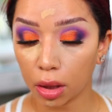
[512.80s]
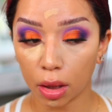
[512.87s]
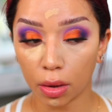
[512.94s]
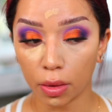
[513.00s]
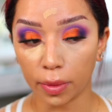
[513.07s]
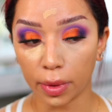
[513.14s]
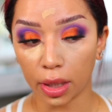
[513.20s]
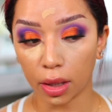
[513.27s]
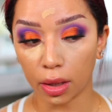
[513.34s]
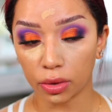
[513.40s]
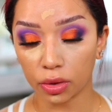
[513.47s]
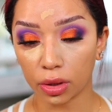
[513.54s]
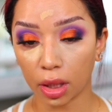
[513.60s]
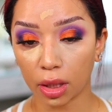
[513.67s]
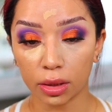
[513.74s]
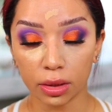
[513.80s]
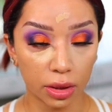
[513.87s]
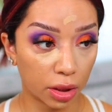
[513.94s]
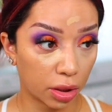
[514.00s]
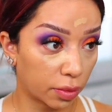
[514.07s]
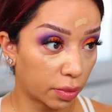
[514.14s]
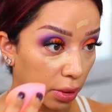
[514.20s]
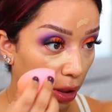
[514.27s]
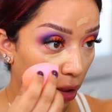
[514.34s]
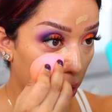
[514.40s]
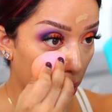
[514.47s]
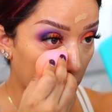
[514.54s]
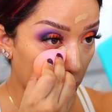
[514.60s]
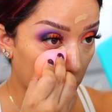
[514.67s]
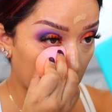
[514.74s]
Oh my gosh, that concealer
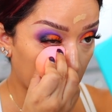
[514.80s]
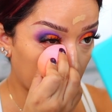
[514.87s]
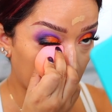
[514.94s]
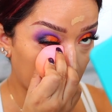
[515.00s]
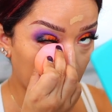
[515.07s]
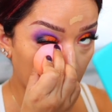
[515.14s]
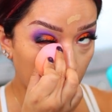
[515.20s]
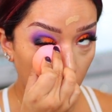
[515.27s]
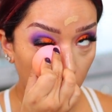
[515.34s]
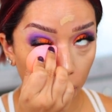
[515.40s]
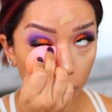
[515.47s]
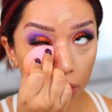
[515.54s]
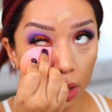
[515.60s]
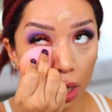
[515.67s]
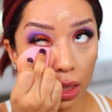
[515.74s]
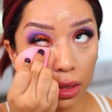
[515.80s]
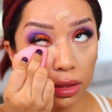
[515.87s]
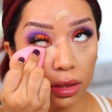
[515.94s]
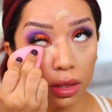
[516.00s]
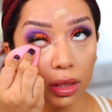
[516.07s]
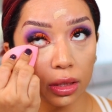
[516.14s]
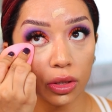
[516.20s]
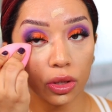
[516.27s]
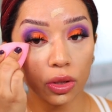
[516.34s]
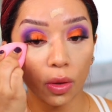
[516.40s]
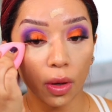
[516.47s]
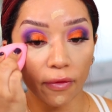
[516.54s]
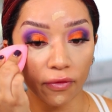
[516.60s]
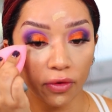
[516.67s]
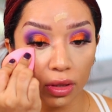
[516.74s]
blended so nicely and so
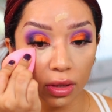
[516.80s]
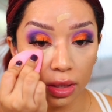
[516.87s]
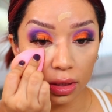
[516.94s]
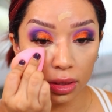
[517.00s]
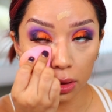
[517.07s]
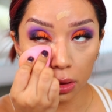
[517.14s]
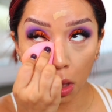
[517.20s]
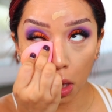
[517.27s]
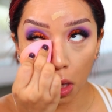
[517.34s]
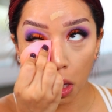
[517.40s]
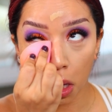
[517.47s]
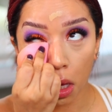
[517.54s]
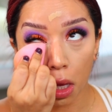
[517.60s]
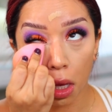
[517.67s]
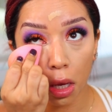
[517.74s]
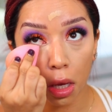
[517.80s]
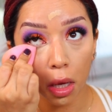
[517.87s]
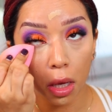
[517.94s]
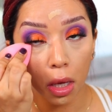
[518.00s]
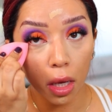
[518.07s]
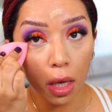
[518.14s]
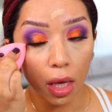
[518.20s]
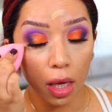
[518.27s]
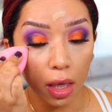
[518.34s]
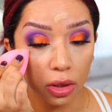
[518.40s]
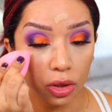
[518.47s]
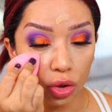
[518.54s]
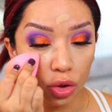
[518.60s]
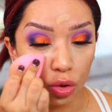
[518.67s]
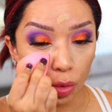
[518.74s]
effortless.
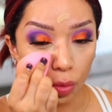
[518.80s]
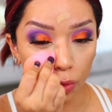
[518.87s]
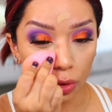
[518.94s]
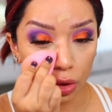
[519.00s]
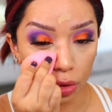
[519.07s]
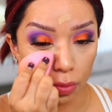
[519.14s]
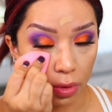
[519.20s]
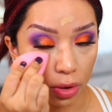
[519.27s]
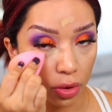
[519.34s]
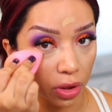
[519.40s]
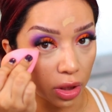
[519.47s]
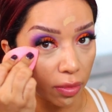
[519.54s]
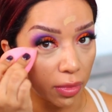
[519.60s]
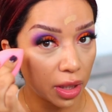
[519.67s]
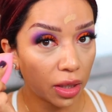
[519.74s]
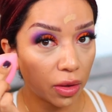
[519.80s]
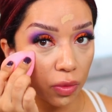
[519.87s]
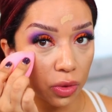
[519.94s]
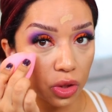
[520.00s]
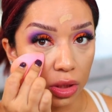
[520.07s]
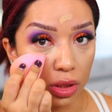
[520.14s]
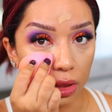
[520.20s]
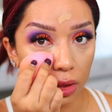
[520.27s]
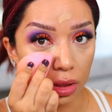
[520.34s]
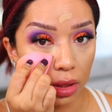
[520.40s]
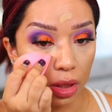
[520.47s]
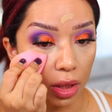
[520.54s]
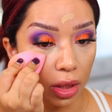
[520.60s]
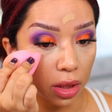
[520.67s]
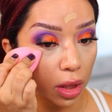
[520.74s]
It's super, super creamy, which
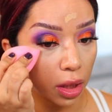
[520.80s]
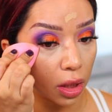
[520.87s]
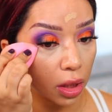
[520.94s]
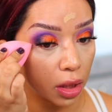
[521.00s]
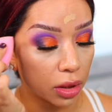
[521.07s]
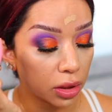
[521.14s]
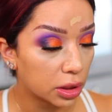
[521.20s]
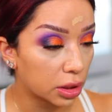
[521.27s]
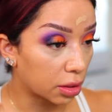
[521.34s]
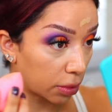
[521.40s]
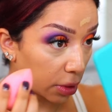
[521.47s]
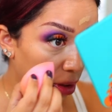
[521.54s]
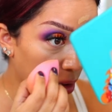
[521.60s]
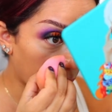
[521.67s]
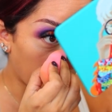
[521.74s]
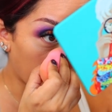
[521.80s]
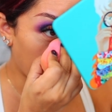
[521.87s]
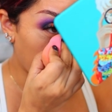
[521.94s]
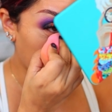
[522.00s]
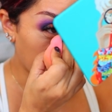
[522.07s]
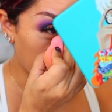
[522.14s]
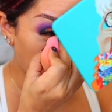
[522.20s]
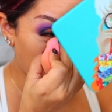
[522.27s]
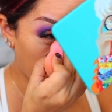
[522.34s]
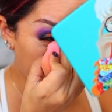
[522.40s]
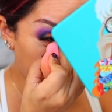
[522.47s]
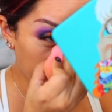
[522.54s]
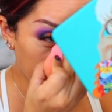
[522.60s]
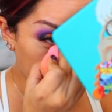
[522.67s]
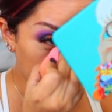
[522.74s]
is something that I
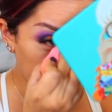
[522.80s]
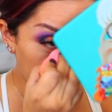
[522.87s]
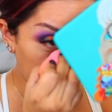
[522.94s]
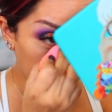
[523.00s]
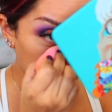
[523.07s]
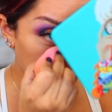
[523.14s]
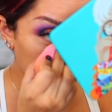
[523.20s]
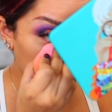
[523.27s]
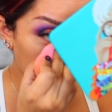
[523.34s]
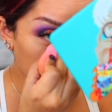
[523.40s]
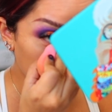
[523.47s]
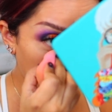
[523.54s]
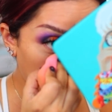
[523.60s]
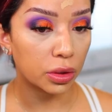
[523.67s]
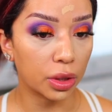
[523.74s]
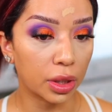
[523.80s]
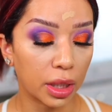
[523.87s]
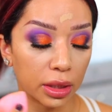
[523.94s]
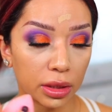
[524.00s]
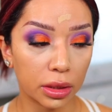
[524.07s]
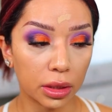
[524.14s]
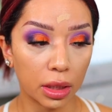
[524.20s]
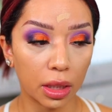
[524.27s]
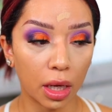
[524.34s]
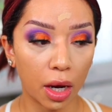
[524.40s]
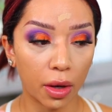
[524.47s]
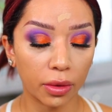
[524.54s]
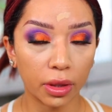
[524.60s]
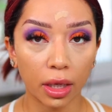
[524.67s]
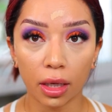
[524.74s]
love in concealers. Do you guys see
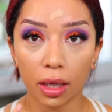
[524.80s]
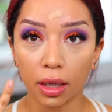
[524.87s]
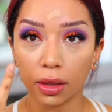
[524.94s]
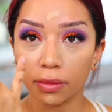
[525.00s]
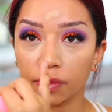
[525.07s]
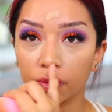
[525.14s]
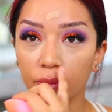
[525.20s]
how like